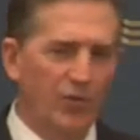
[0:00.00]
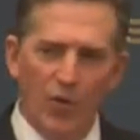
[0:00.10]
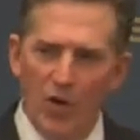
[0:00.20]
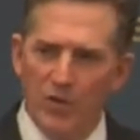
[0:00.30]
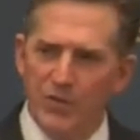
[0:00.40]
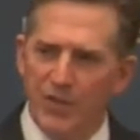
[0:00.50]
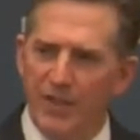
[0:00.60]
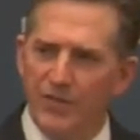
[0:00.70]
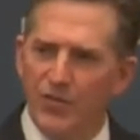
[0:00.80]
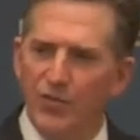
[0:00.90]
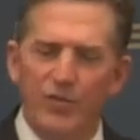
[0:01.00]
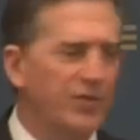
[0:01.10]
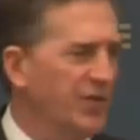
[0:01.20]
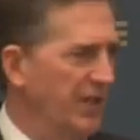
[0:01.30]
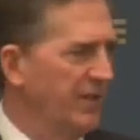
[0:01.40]
grows and
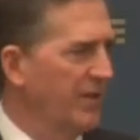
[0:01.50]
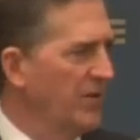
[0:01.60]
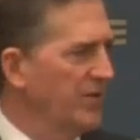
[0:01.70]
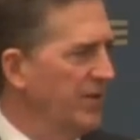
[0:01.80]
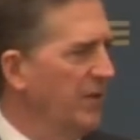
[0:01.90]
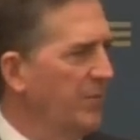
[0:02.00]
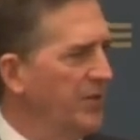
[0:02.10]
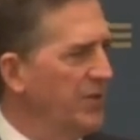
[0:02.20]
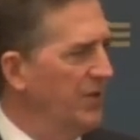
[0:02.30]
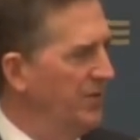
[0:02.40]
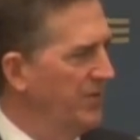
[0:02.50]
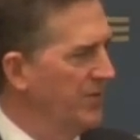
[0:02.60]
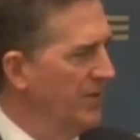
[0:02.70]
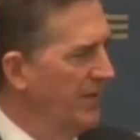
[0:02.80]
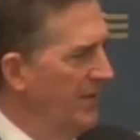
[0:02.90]
intrudes into those little
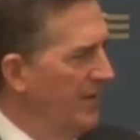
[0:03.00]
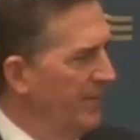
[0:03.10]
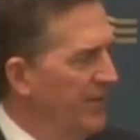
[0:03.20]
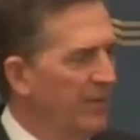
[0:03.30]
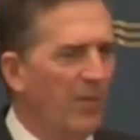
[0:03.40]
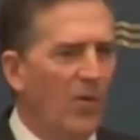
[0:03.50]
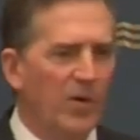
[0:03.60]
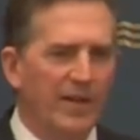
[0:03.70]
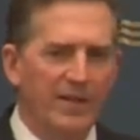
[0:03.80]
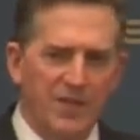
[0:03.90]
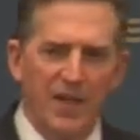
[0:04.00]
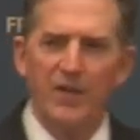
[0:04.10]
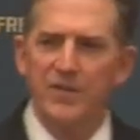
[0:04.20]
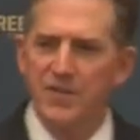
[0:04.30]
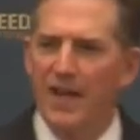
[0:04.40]
platoons, the more it
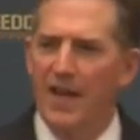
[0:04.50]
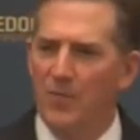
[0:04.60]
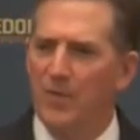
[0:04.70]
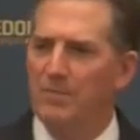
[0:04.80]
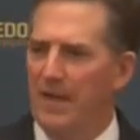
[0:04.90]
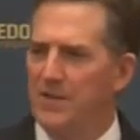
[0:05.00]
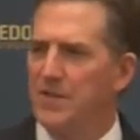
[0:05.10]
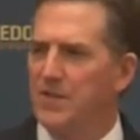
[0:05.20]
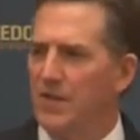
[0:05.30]
tears down what makes this